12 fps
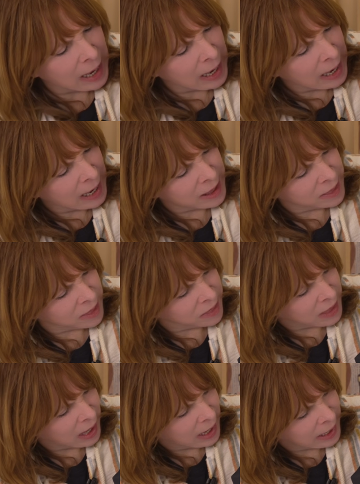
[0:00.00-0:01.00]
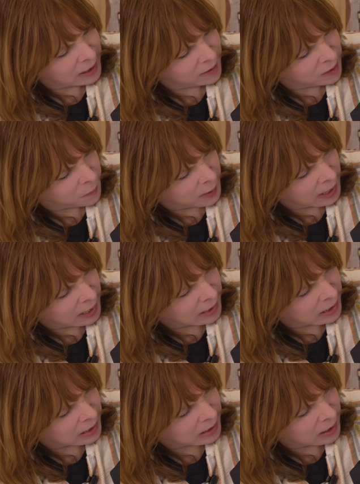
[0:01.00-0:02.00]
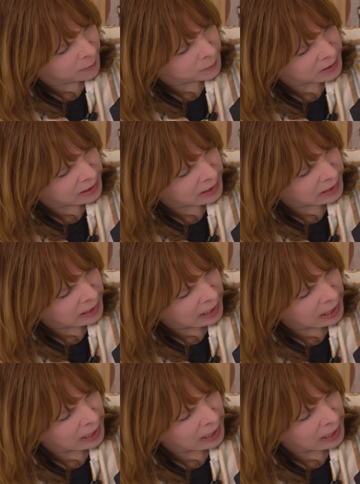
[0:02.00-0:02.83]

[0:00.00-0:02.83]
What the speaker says: And the height of the bag comes in